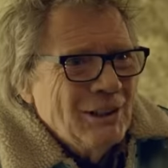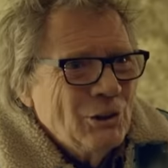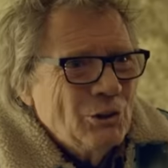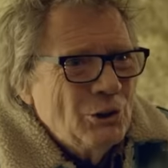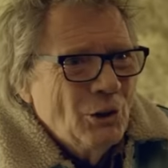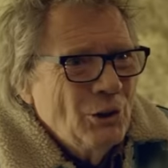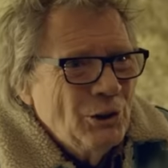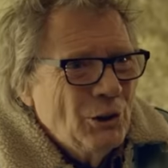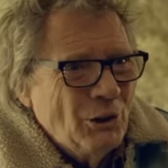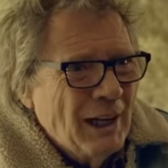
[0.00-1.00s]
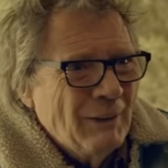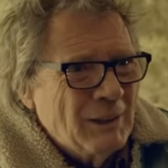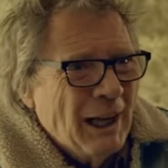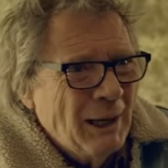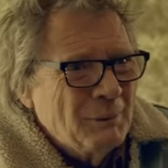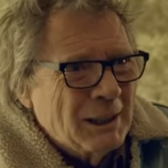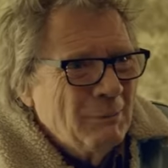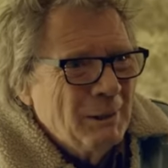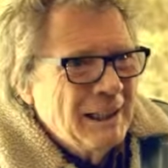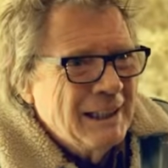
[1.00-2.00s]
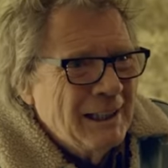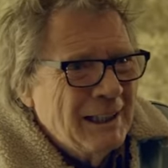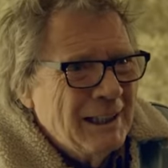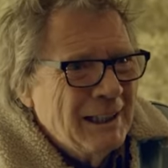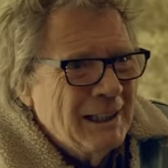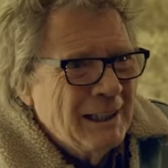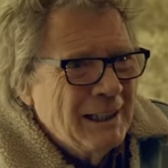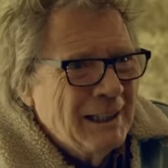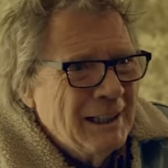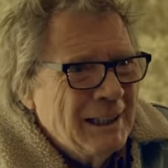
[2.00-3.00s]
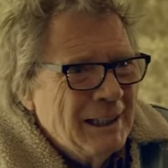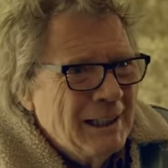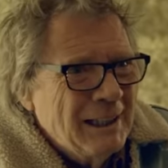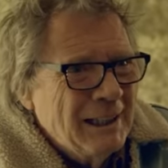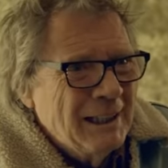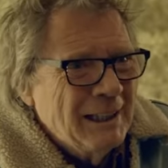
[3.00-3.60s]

but he tells him that he was at the rink running errands for a hockey team called the Little Mites.